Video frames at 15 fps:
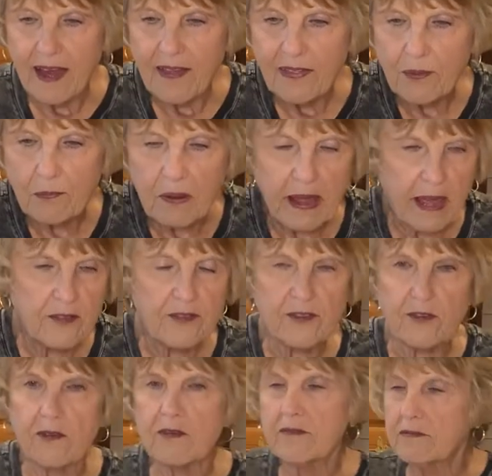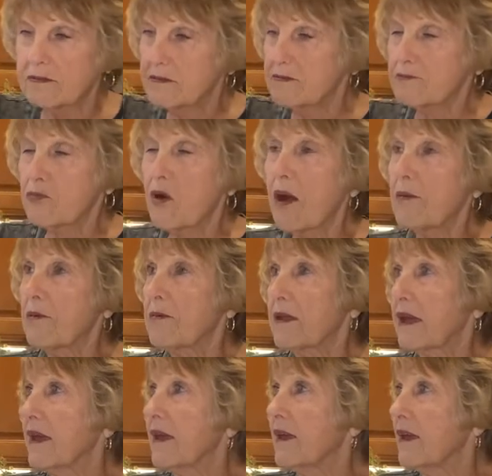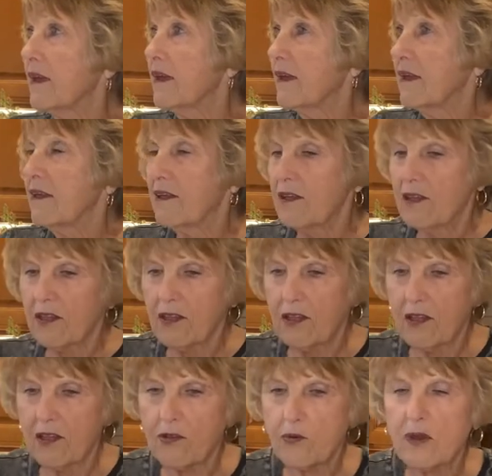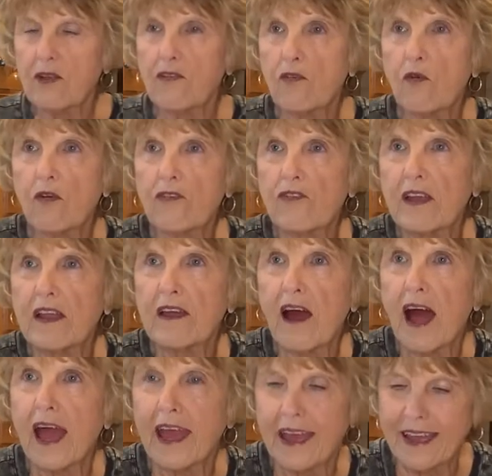the plants are probably three to four feet high